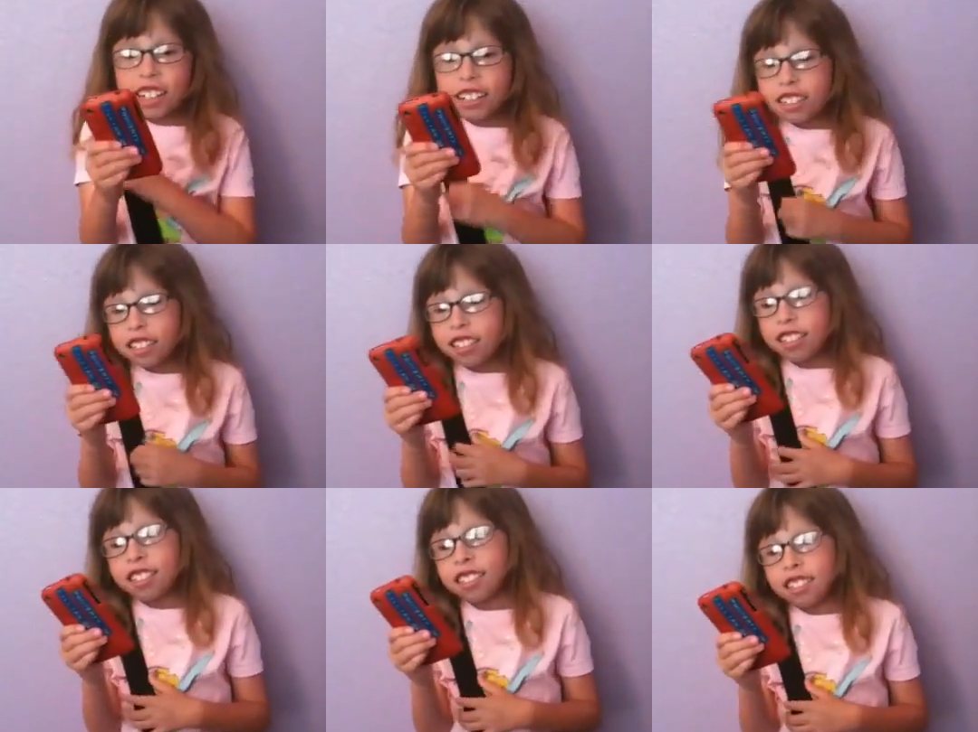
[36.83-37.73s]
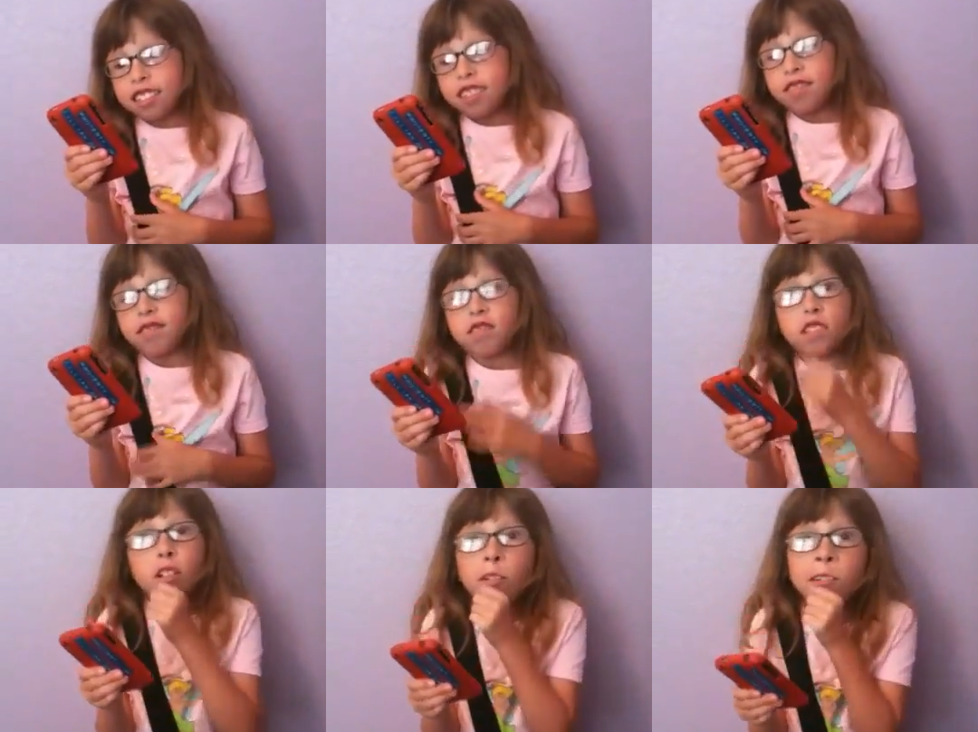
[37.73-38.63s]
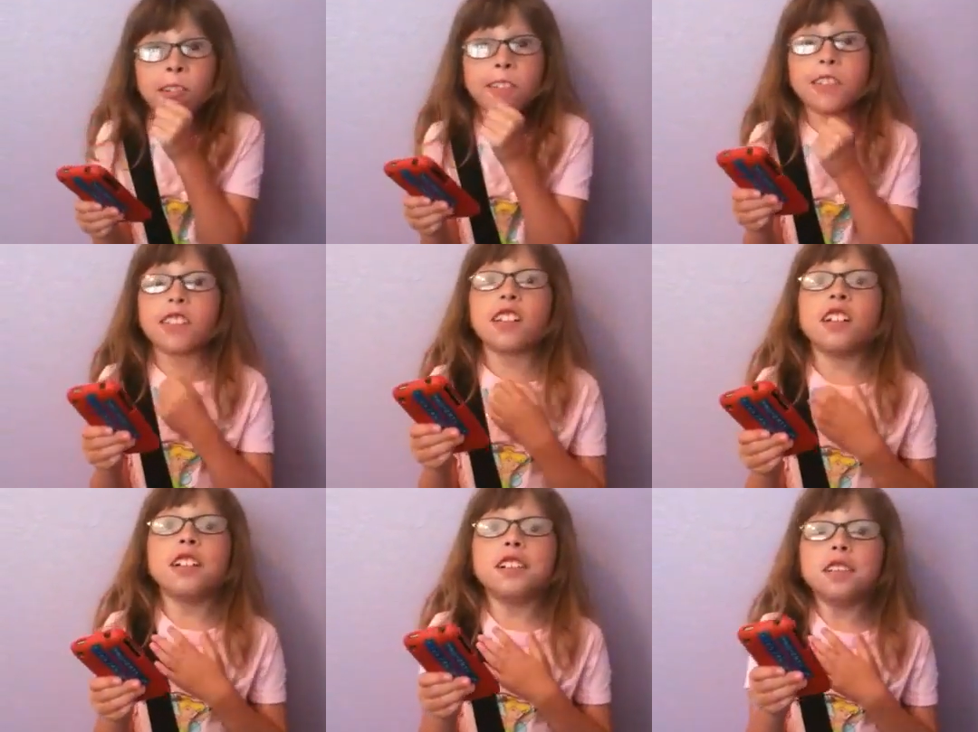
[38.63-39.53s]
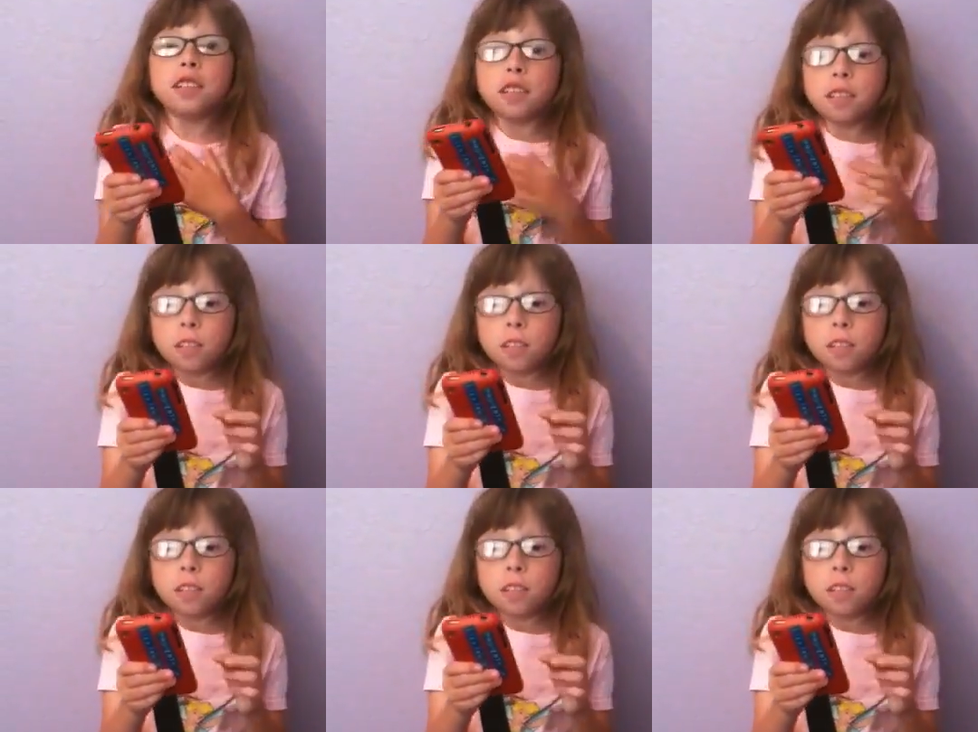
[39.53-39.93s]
Okay, now let's use some of those buttons.